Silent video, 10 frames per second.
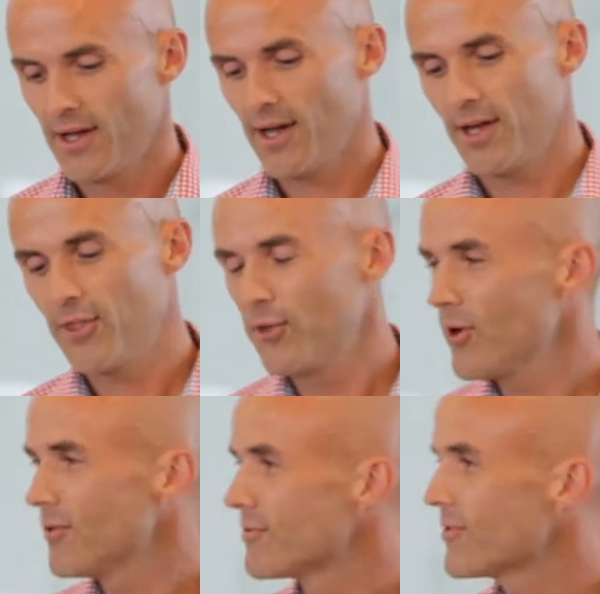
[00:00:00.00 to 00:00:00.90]
Uh, and
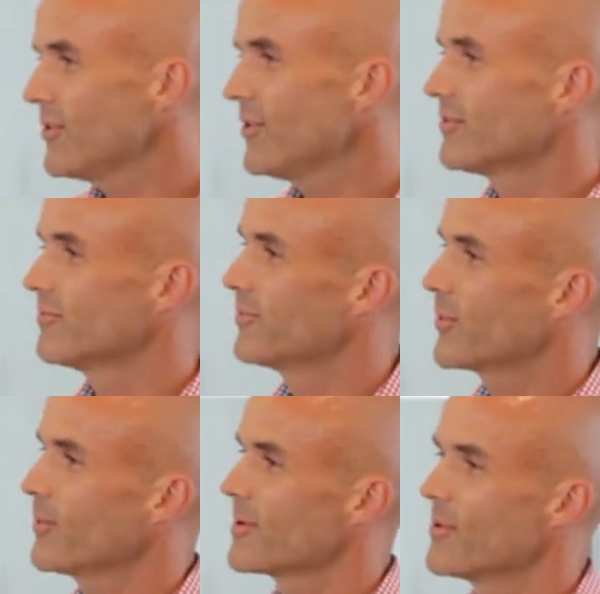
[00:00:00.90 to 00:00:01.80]
third and, third and
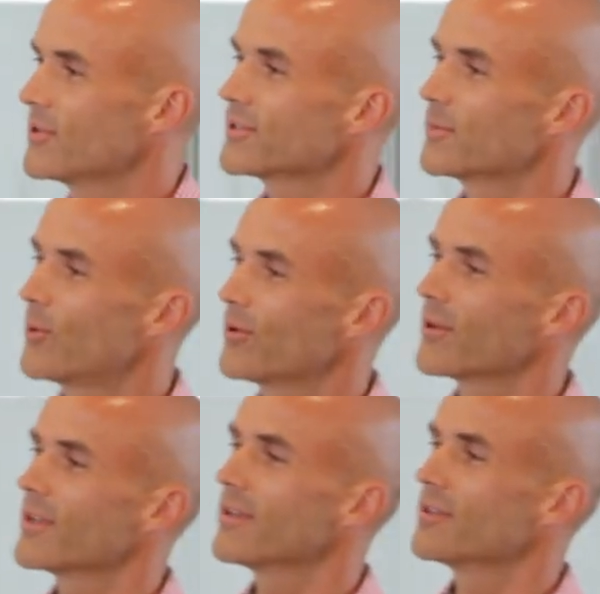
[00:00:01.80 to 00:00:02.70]
probably most
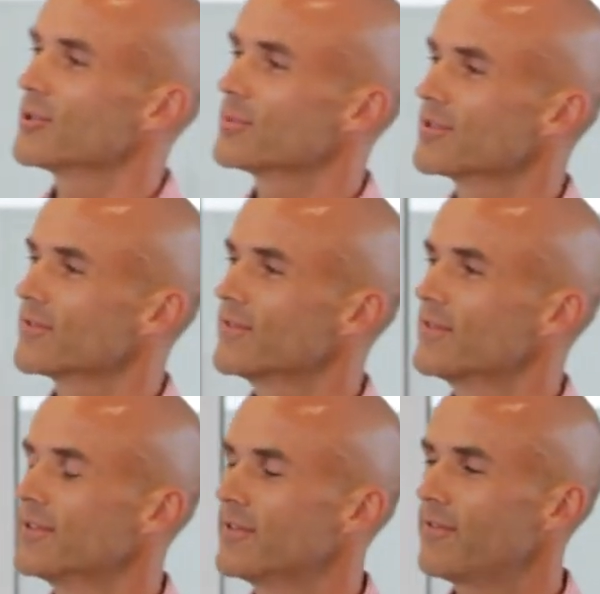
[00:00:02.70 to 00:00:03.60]
importantly in terms of
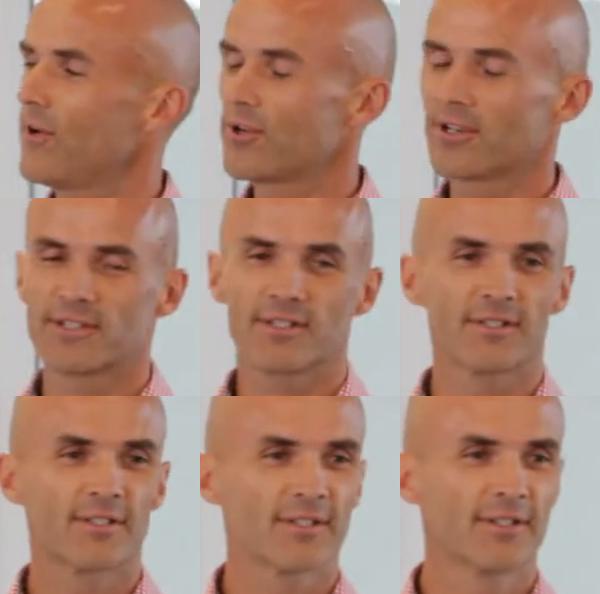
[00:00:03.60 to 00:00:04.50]
focus
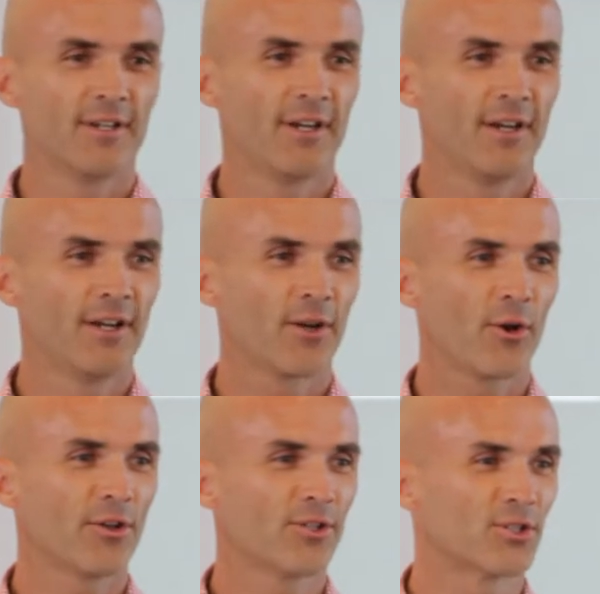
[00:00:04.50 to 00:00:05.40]
is
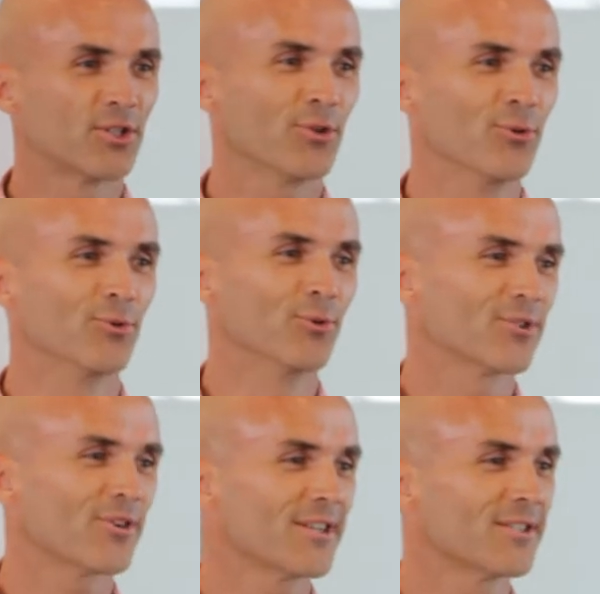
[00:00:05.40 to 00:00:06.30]
learning to
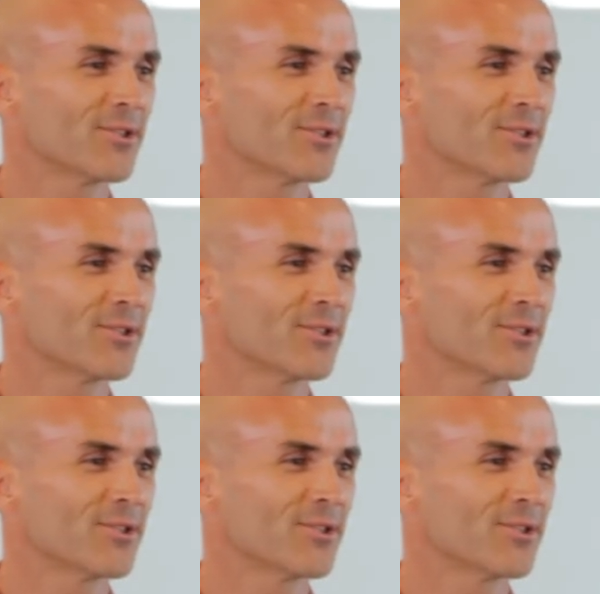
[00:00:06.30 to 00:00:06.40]
choose, right?